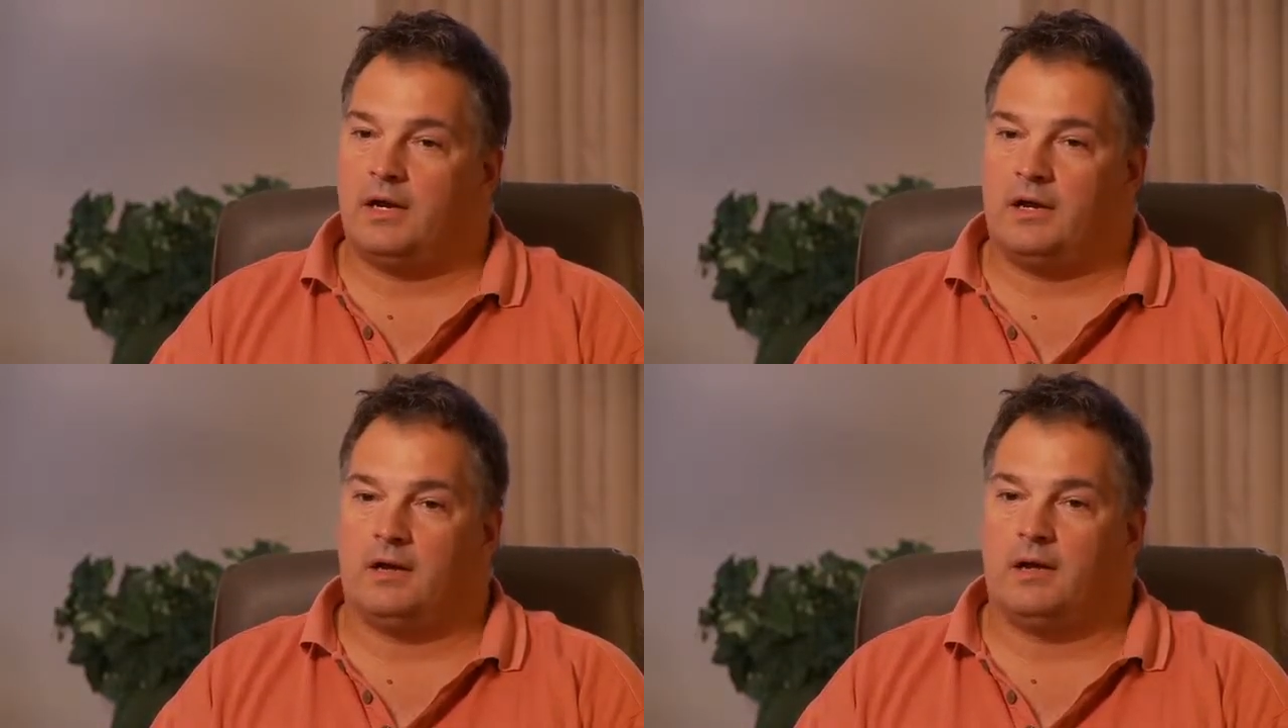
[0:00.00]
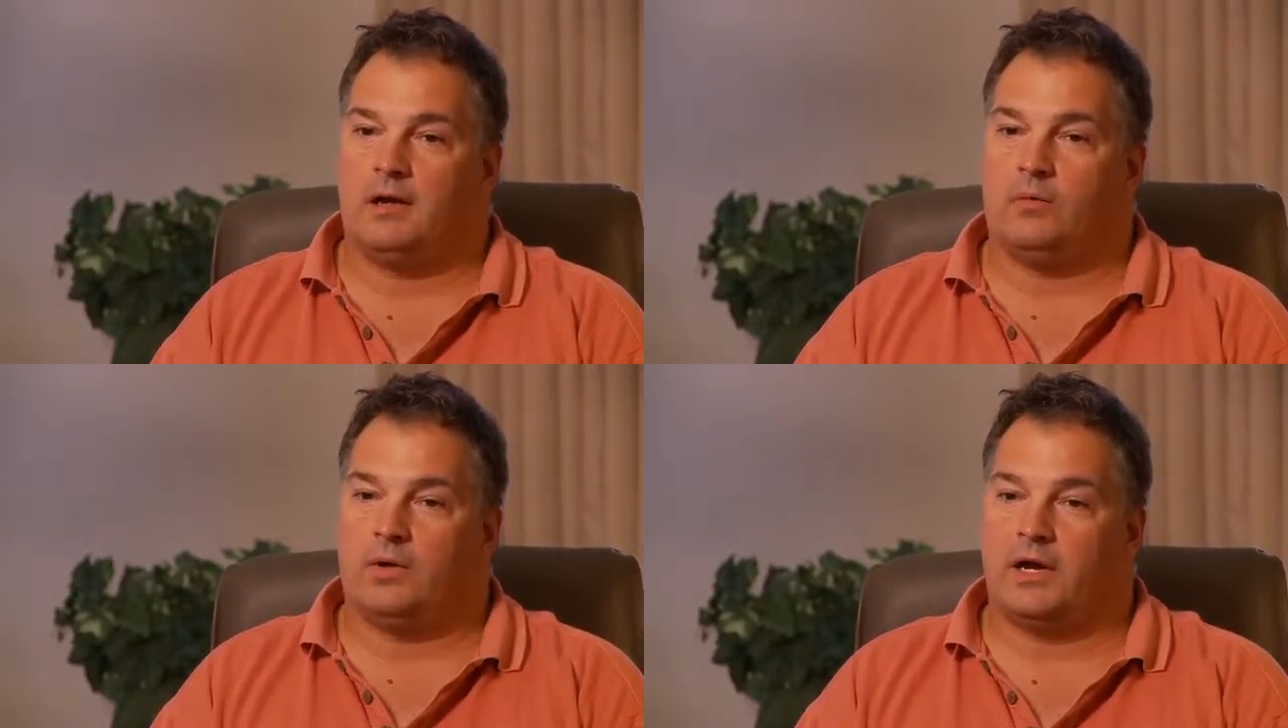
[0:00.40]
And
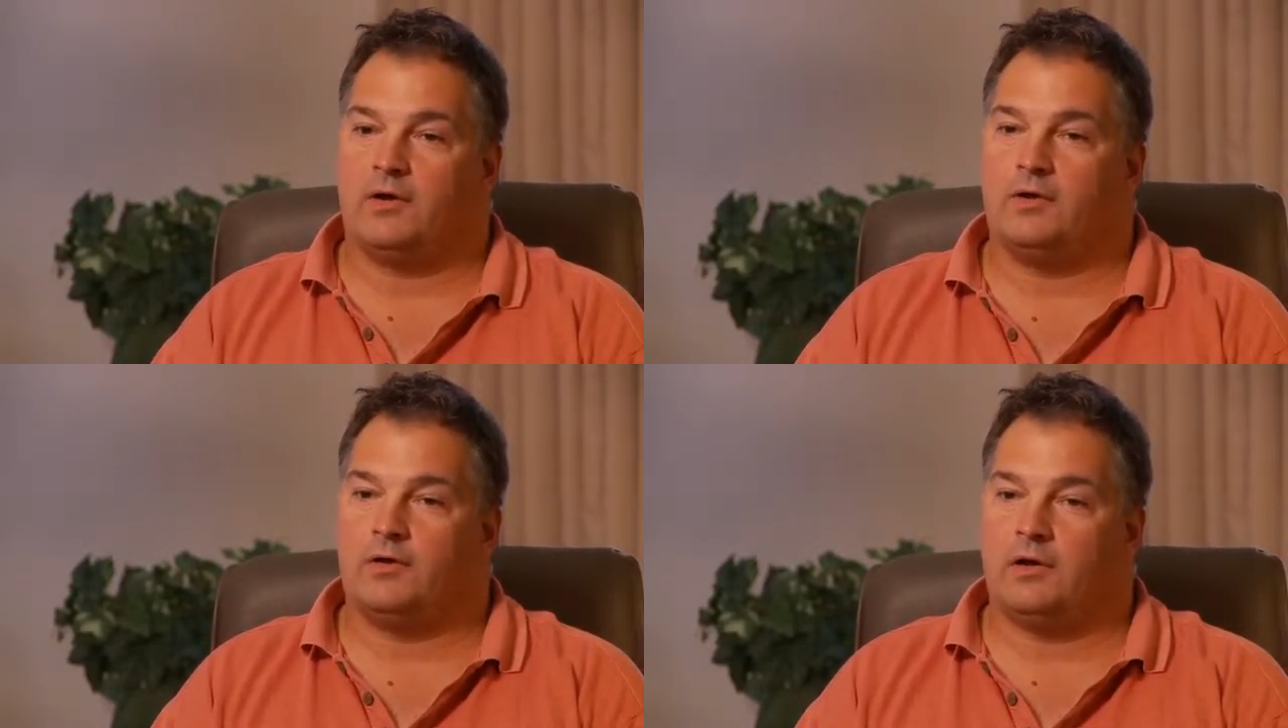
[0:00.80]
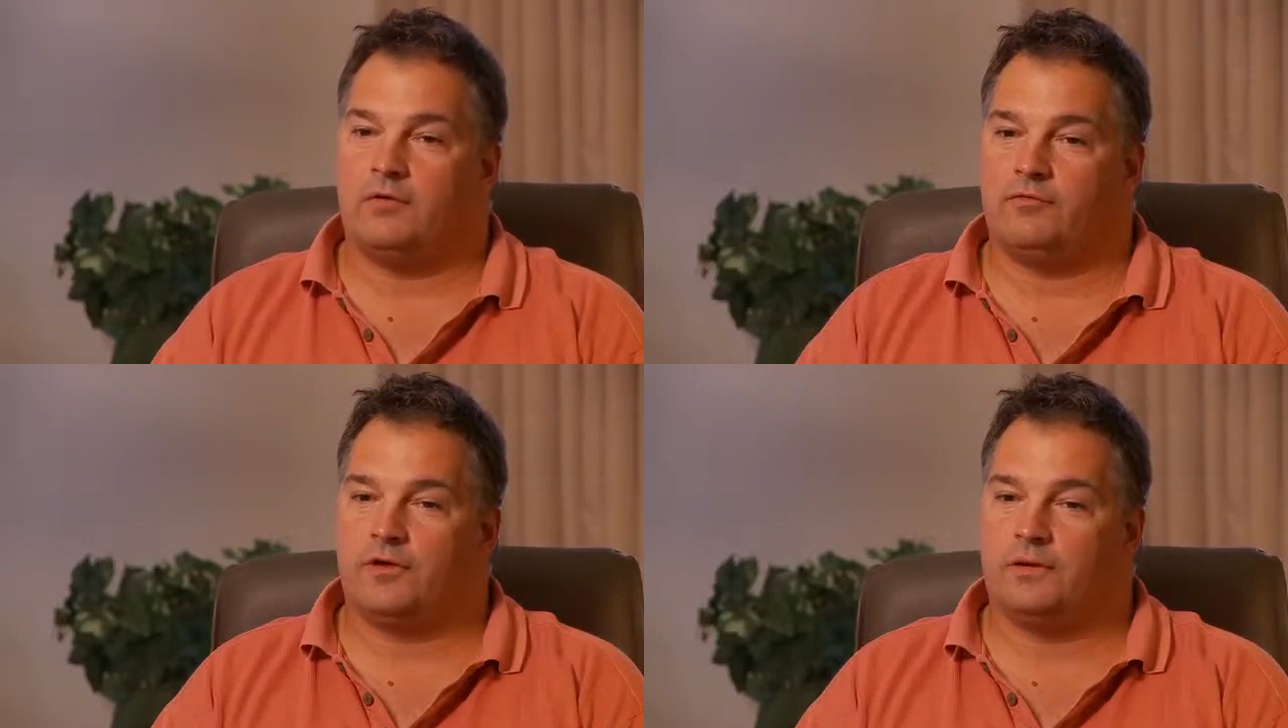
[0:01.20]
when I heard
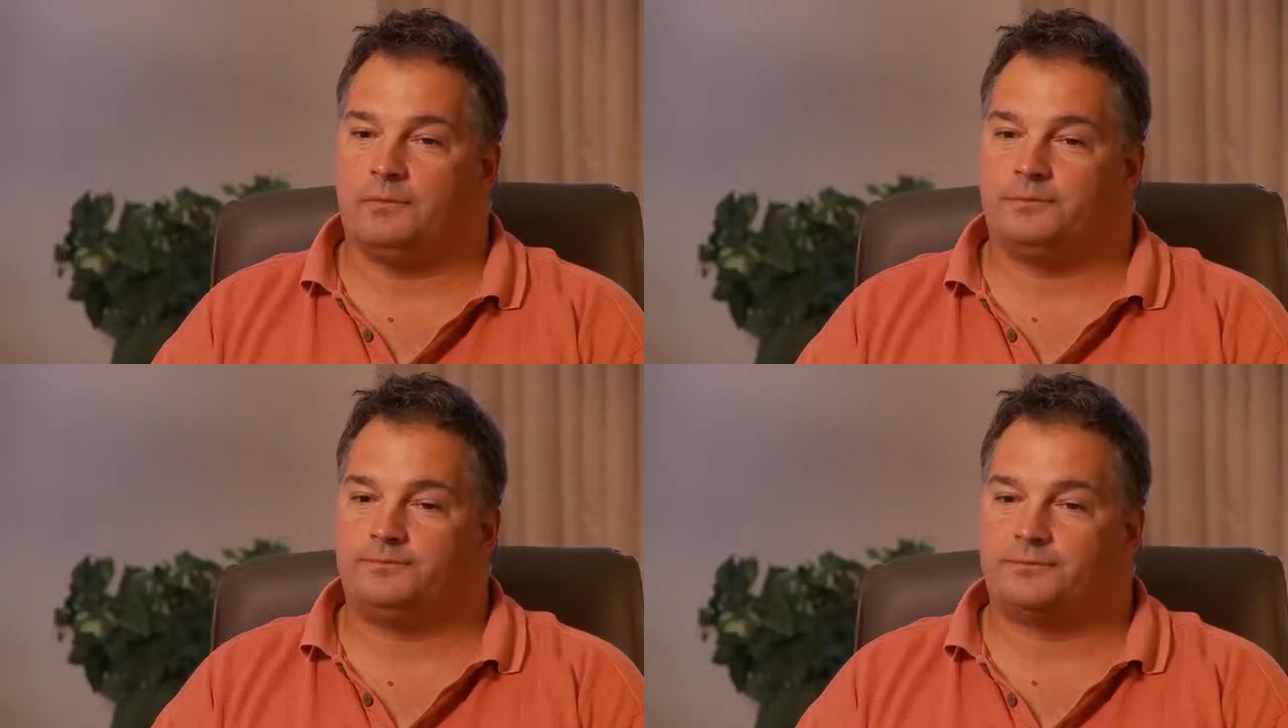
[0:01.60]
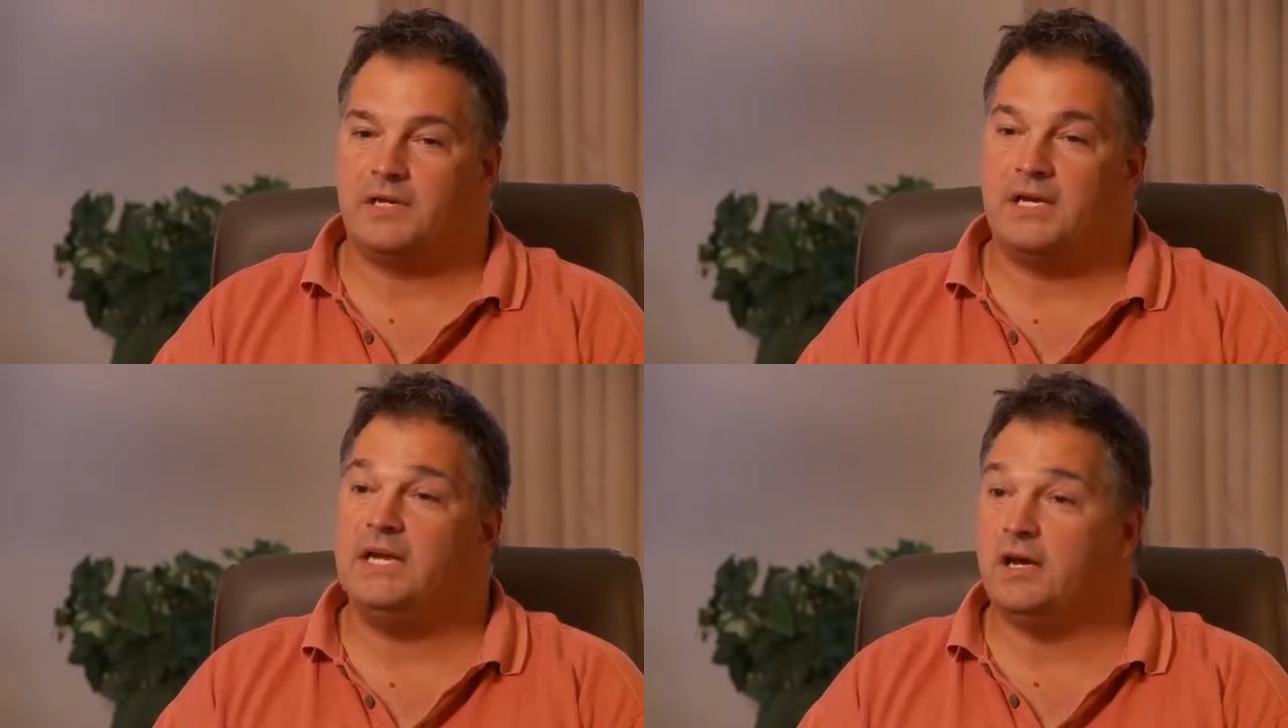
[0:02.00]
of
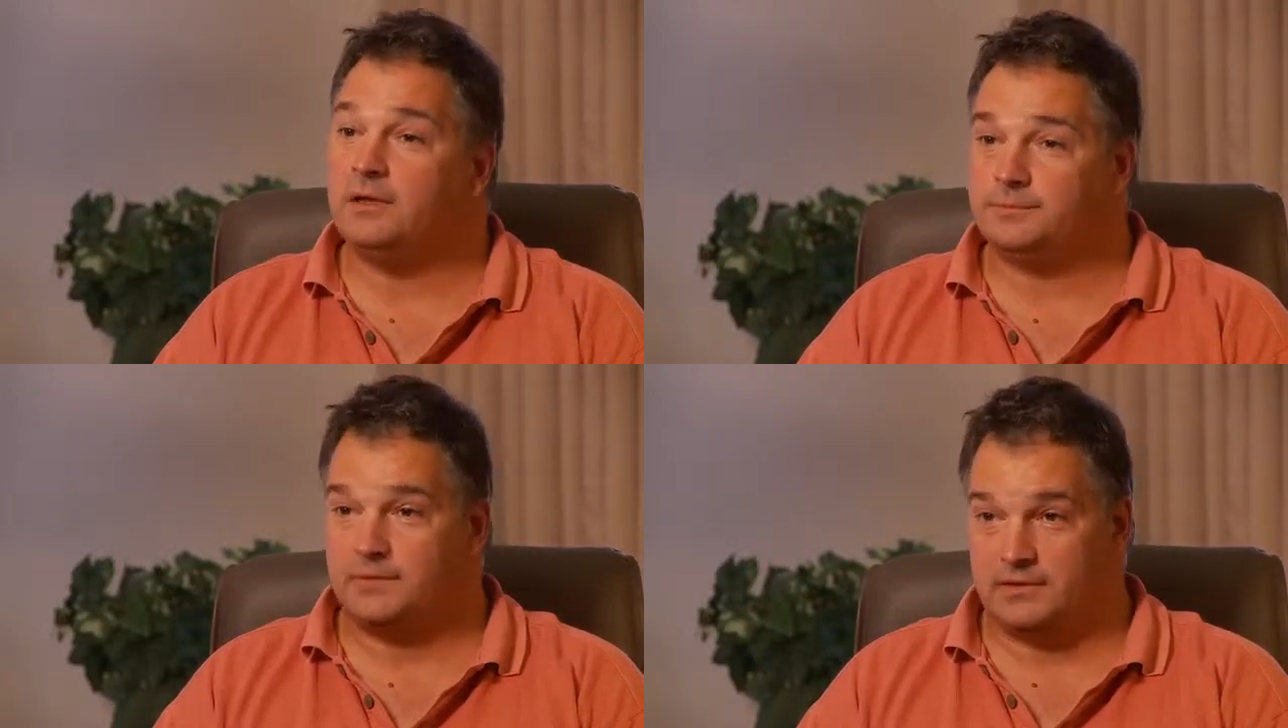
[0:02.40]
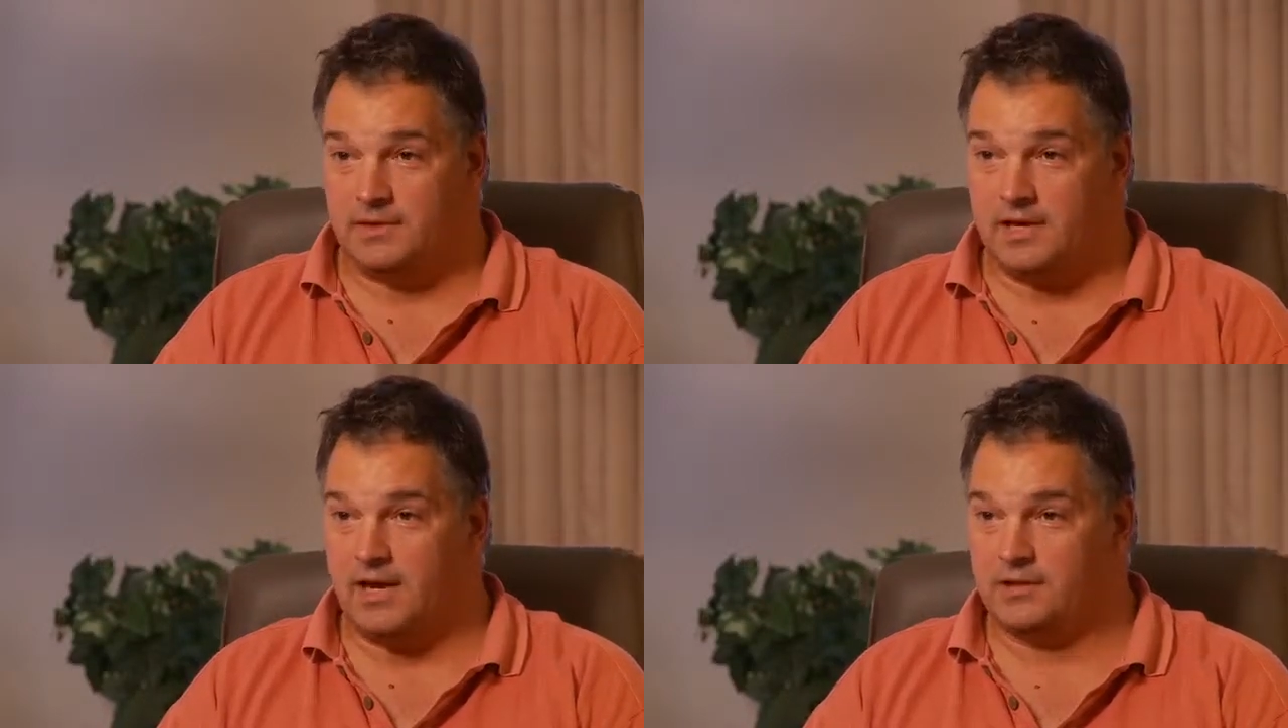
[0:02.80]
Nina,
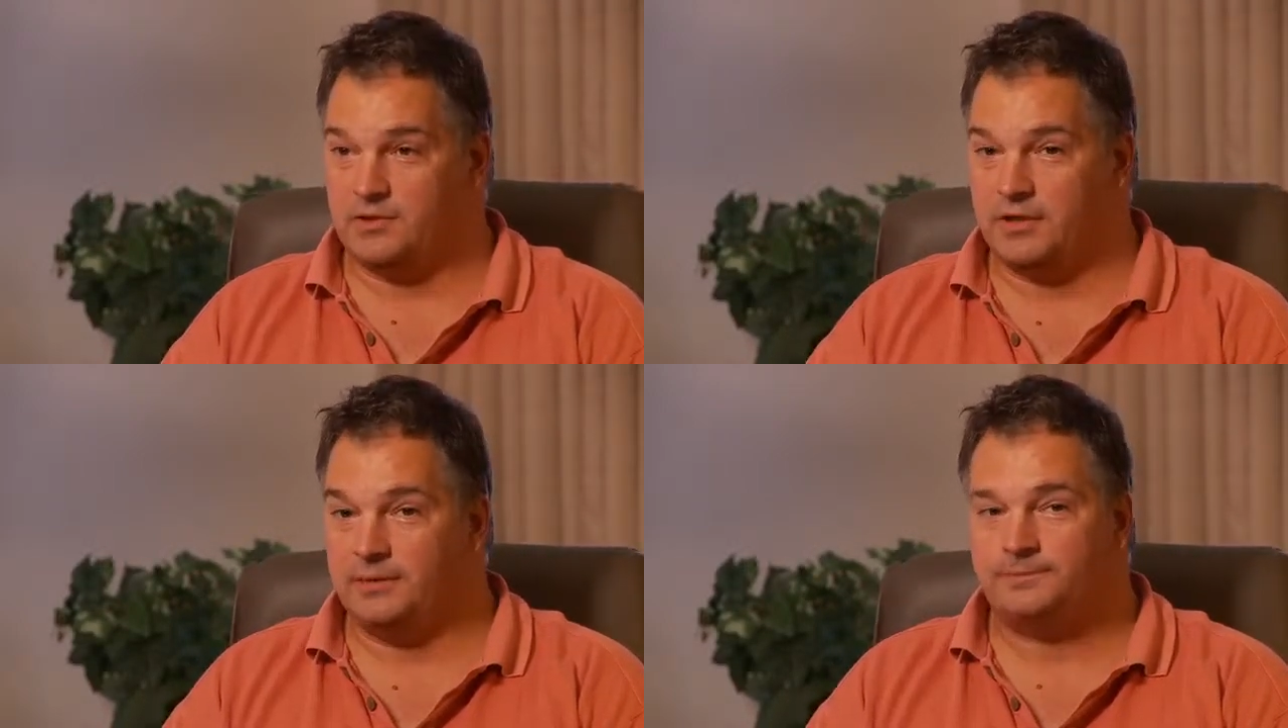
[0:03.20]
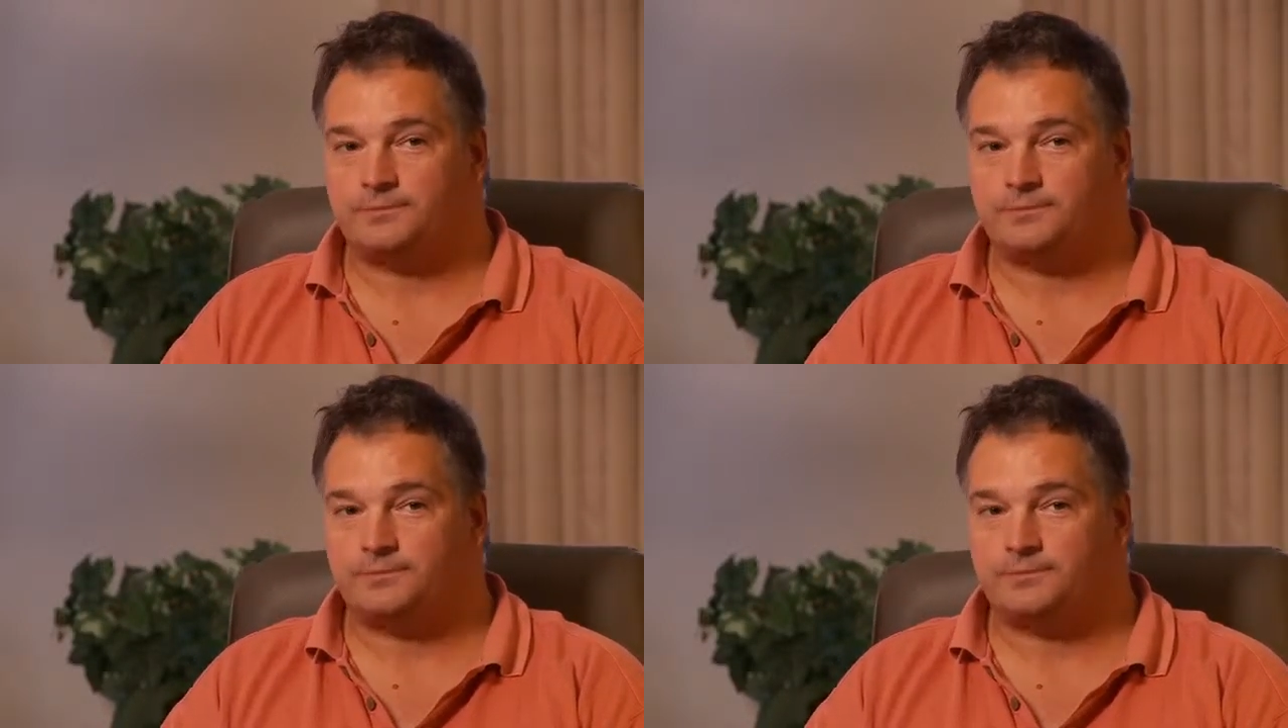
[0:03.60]
actually,